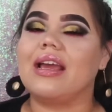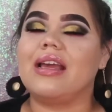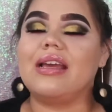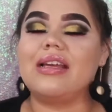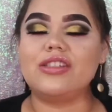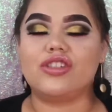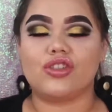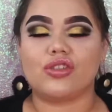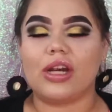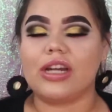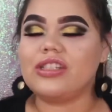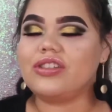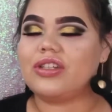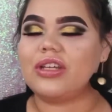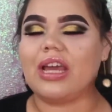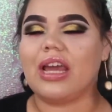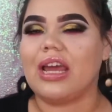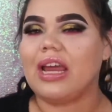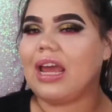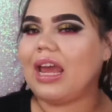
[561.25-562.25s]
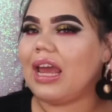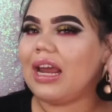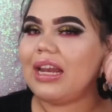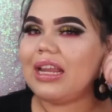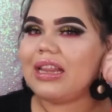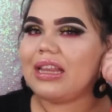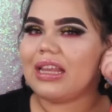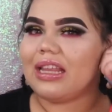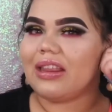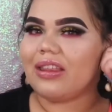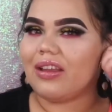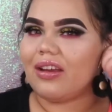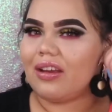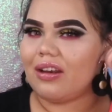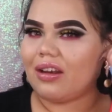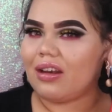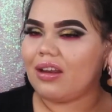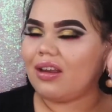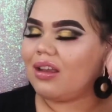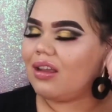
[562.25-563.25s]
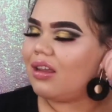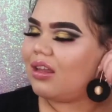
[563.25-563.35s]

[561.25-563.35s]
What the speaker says: is trying to get anything done,